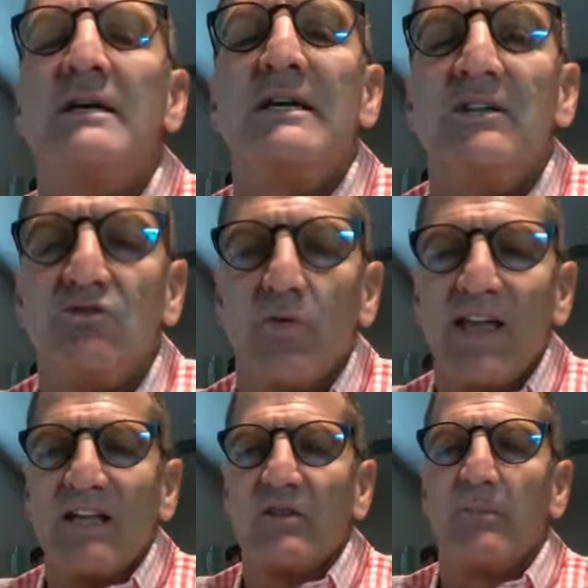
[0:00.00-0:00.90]
So they
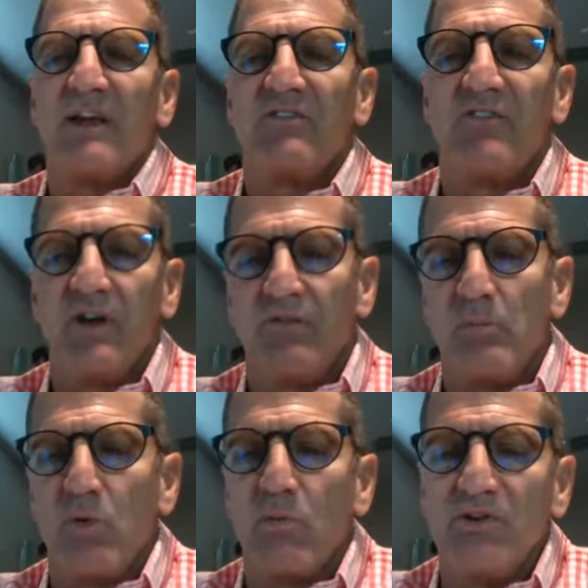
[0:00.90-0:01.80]
get the benefit of a
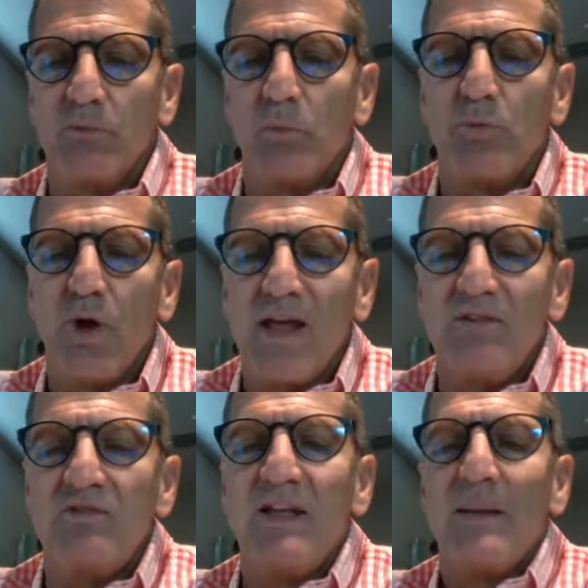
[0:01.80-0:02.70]
more reasonable
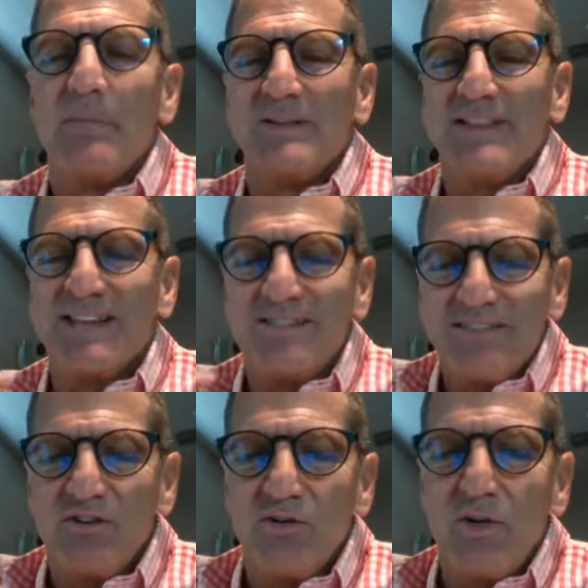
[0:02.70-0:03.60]
price, but they
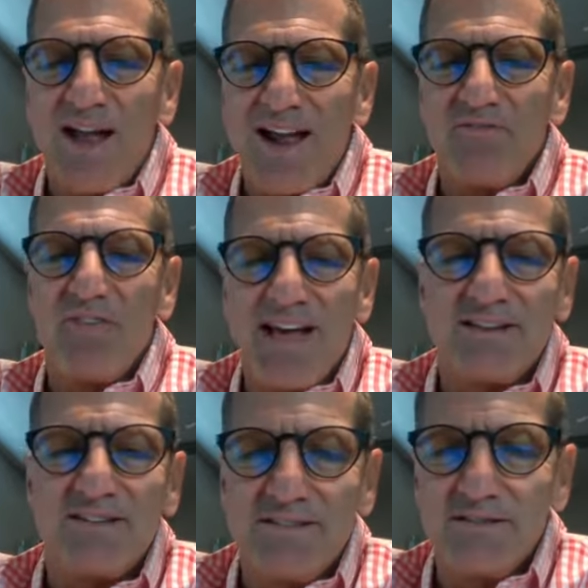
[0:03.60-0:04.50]
still have
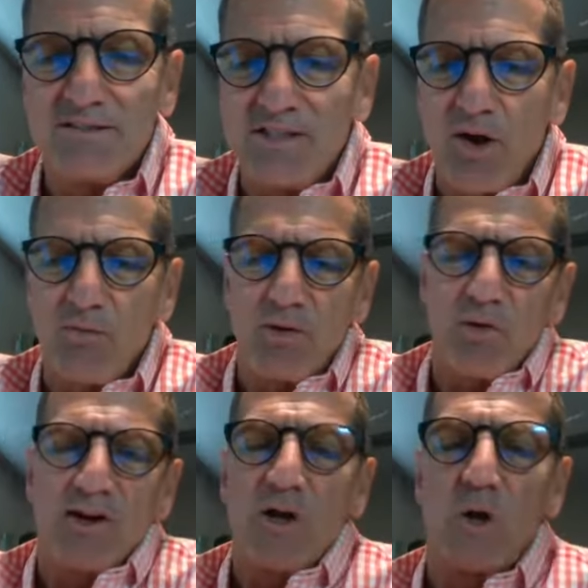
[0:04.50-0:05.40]
that, I
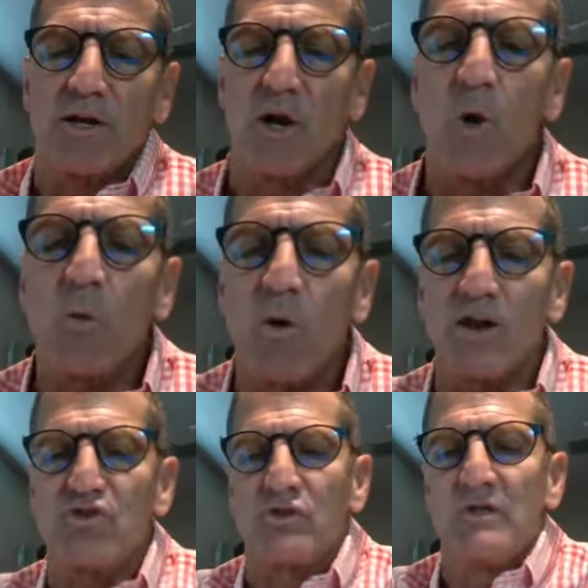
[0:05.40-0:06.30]
want to call it a
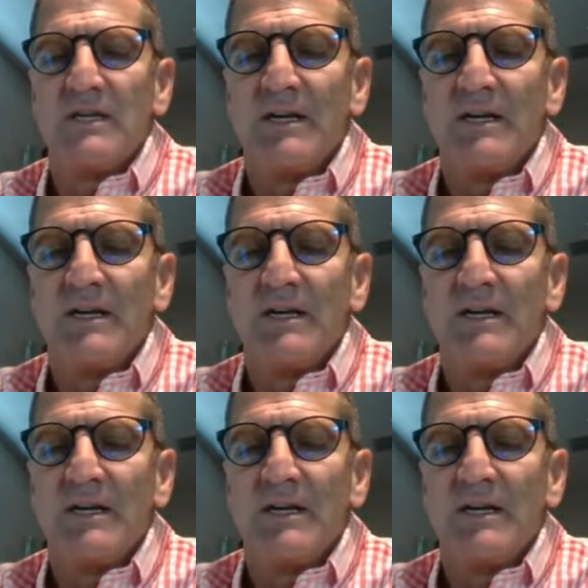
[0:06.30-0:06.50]
crutch,